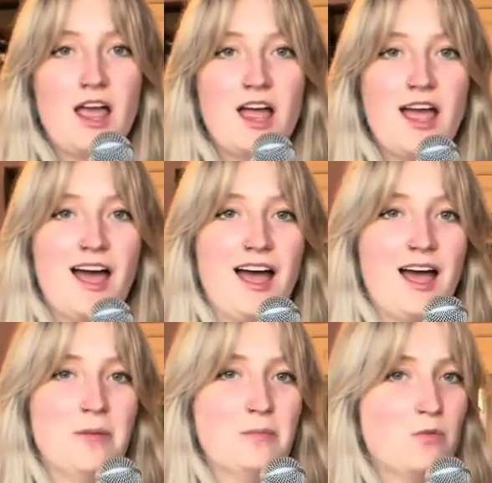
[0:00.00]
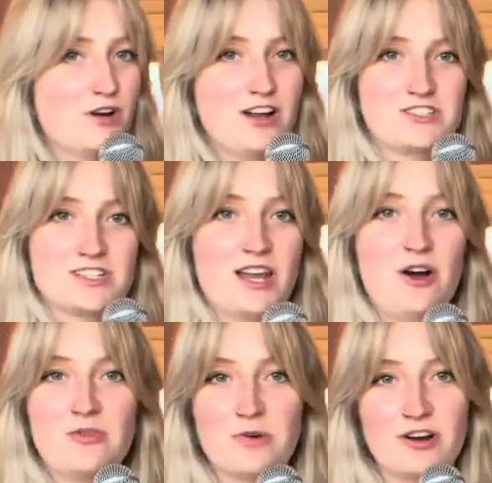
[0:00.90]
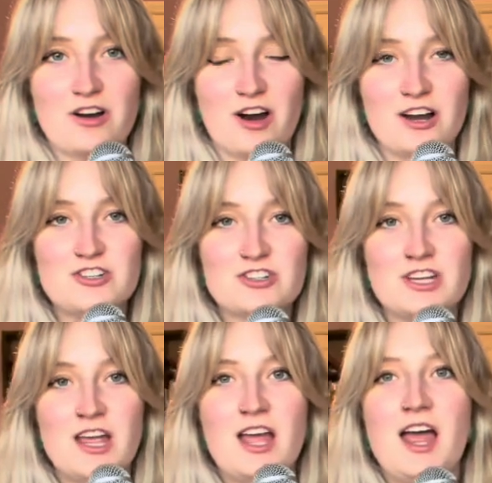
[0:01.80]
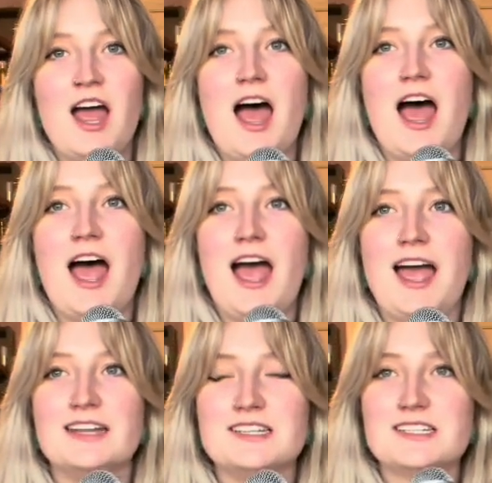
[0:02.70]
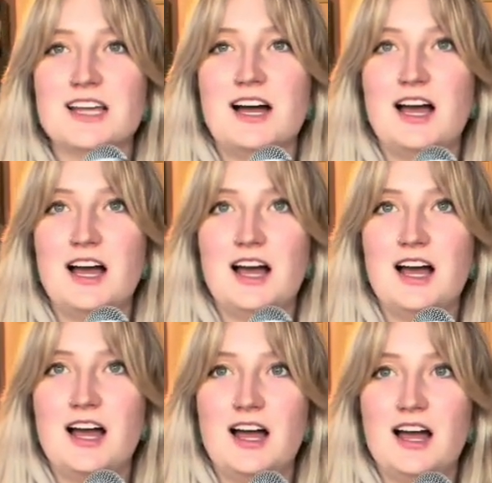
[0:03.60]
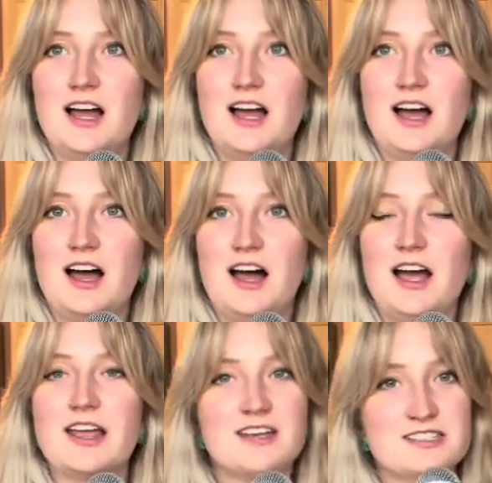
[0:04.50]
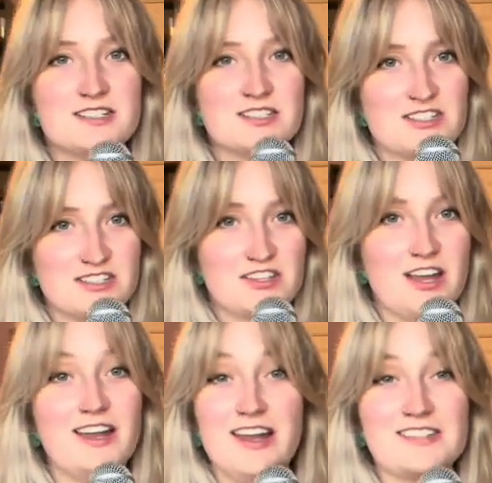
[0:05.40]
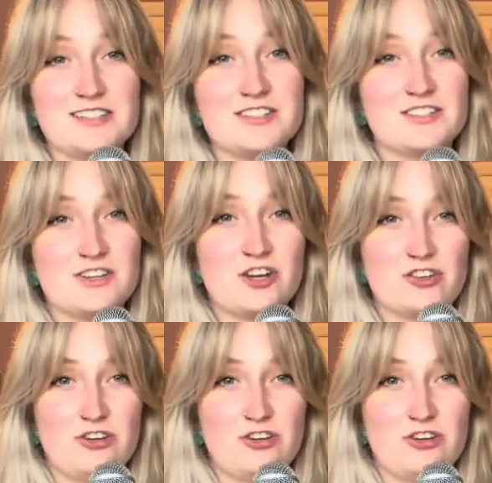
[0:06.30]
We're not just allowed, we're encouraged. And I guess there's it's the discussion